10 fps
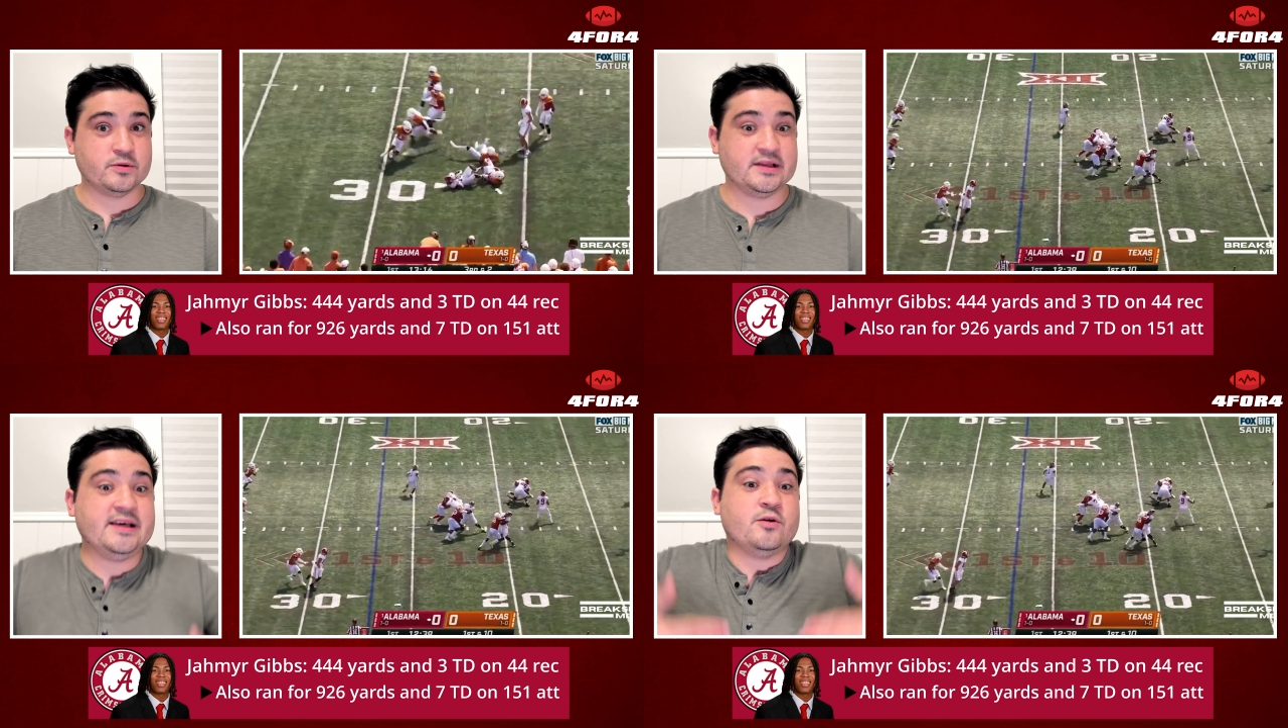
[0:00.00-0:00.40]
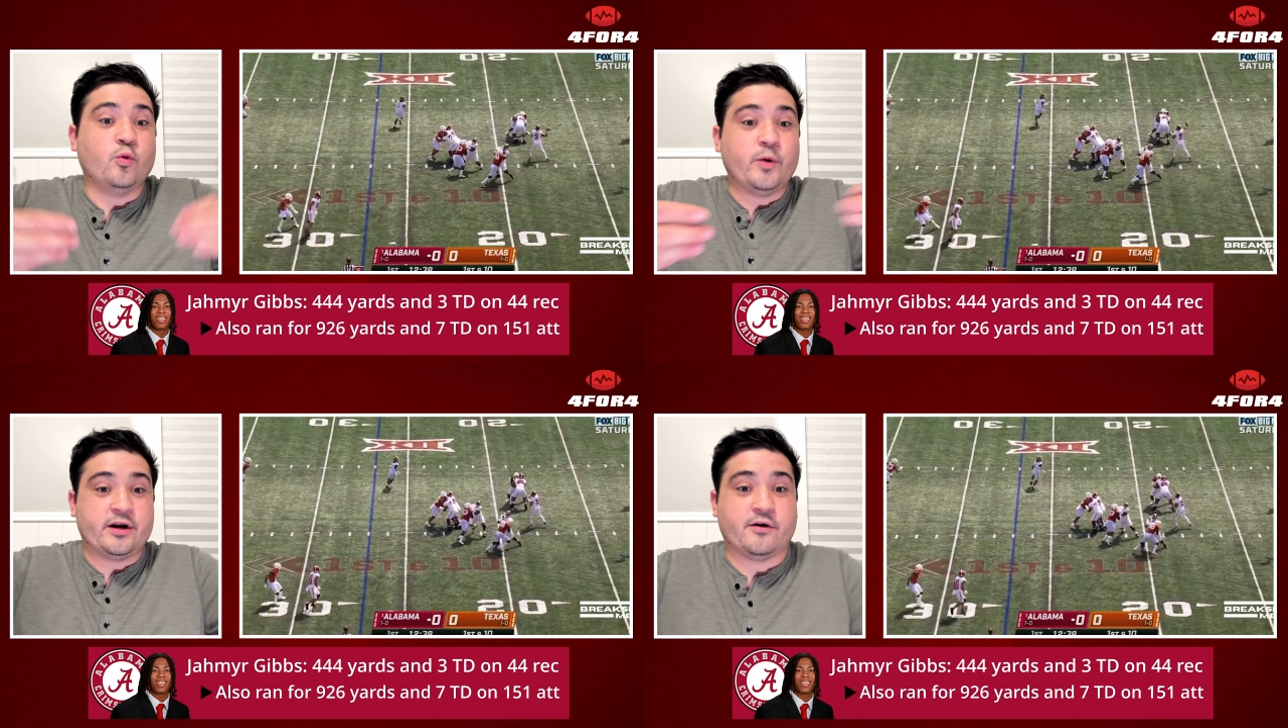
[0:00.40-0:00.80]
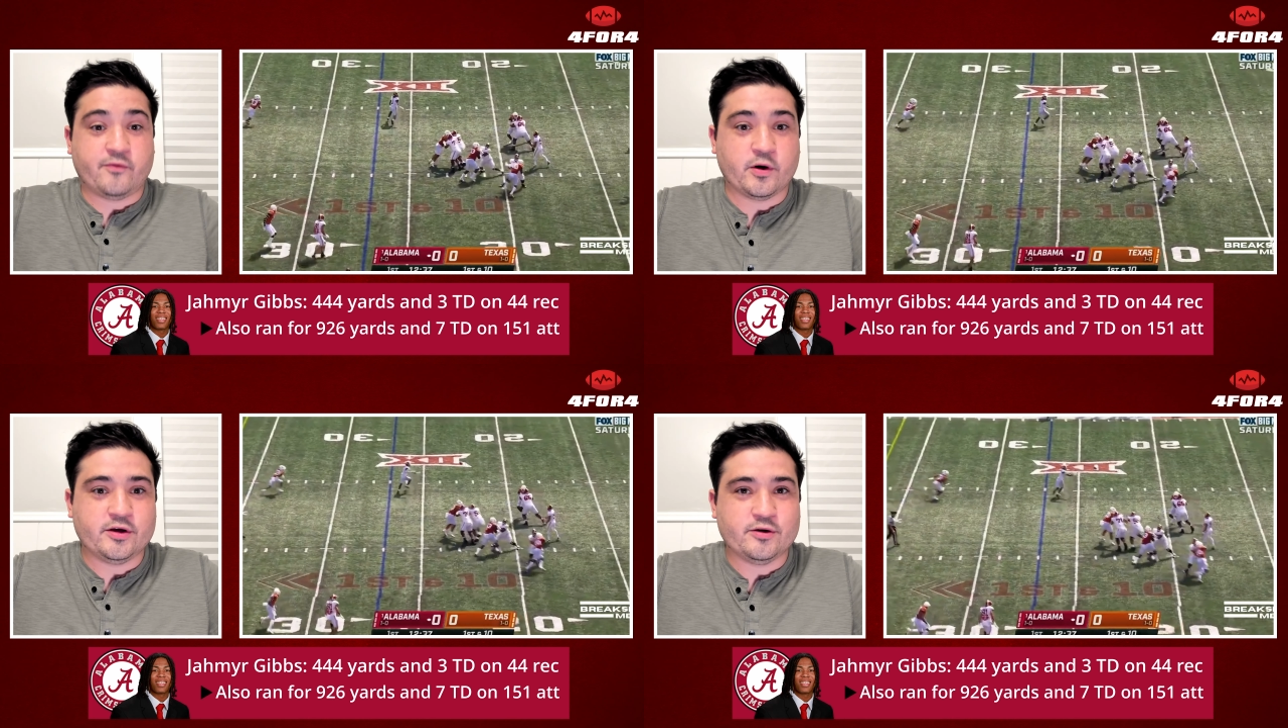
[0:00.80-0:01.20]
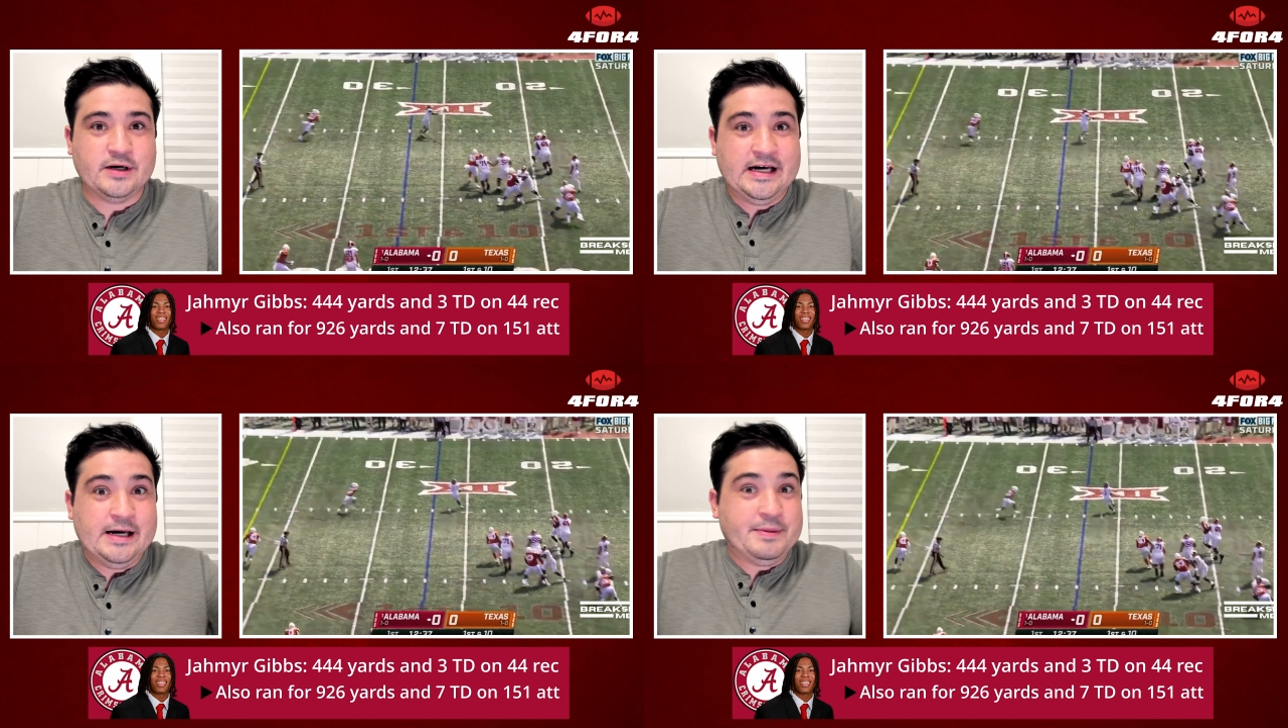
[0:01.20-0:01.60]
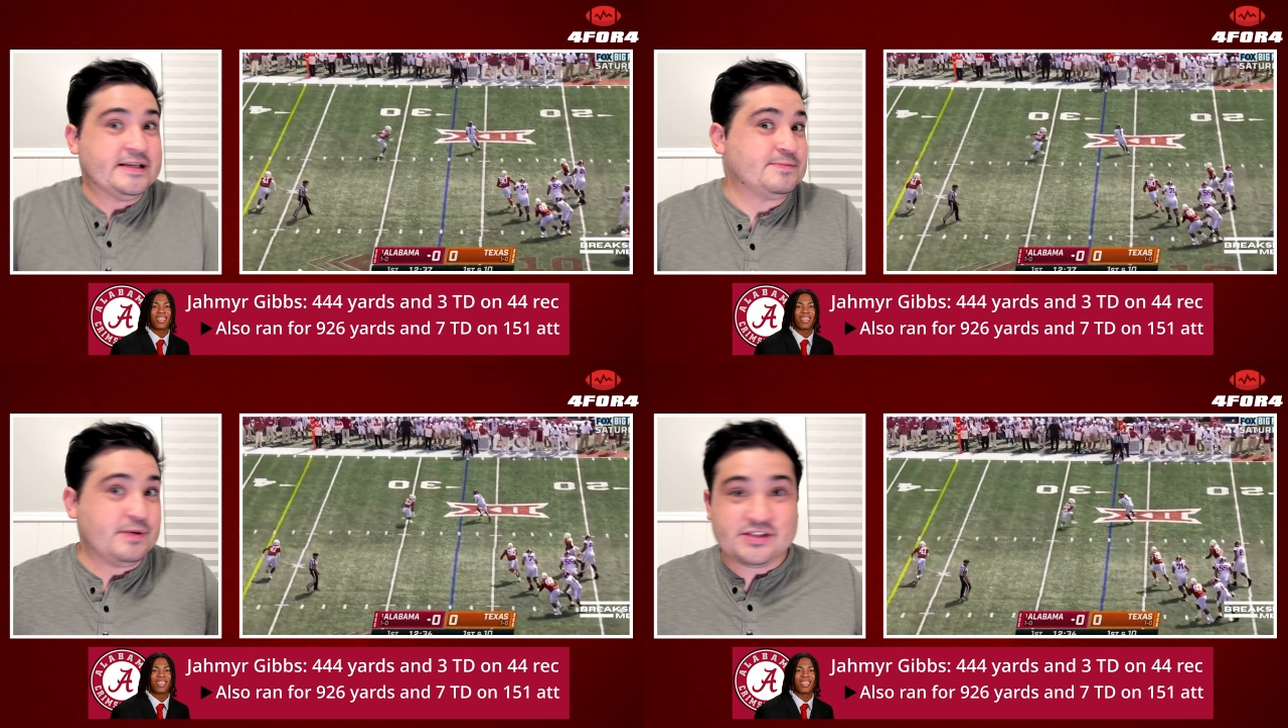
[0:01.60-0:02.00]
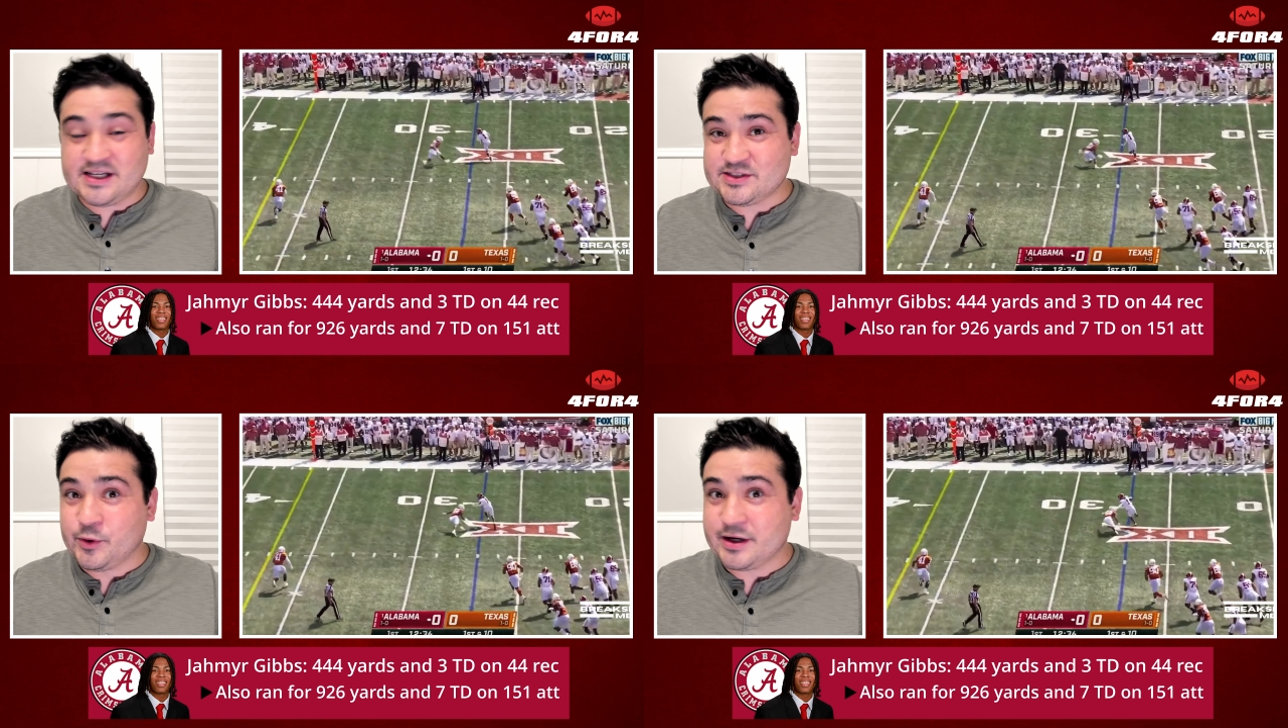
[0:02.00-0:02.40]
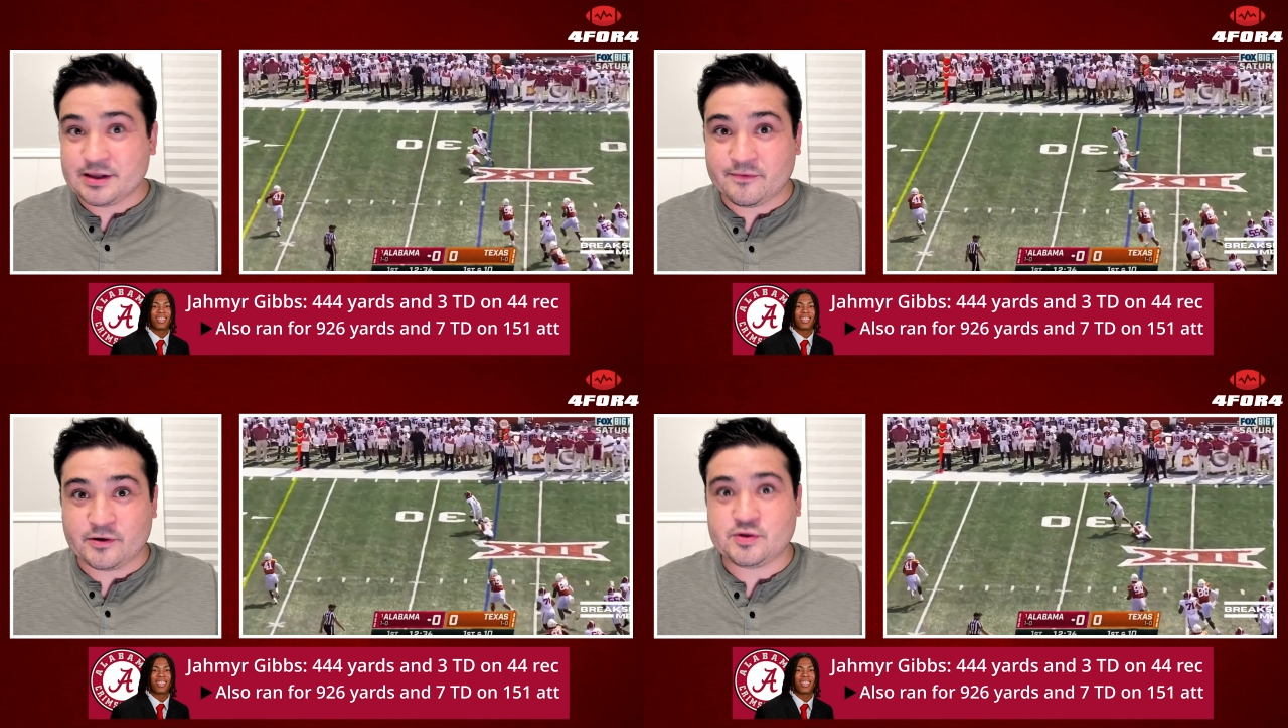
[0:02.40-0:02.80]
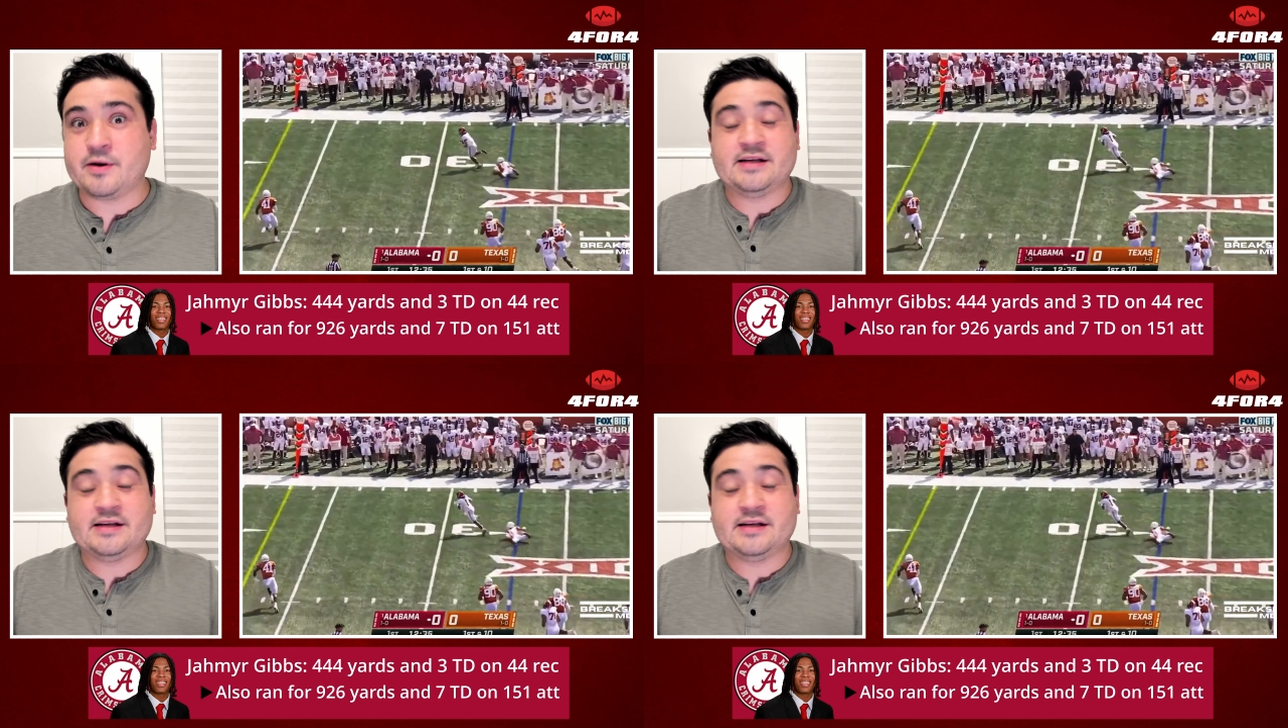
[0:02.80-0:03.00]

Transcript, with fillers: league winner for you because Bijan's going in the first round.